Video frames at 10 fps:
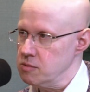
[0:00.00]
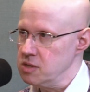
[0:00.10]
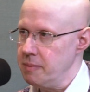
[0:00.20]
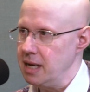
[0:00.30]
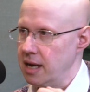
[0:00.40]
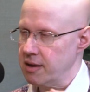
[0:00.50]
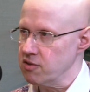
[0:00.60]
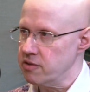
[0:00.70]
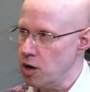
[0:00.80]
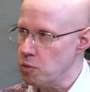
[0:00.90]
It was a bit like a
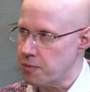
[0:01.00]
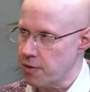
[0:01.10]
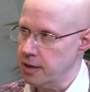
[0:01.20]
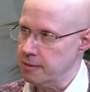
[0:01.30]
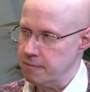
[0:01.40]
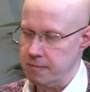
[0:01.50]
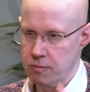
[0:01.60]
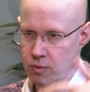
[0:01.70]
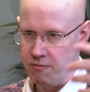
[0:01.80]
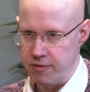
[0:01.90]
sort of Oprah
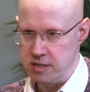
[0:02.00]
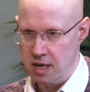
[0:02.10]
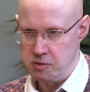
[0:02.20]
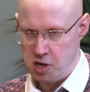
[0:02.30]
Winfrey type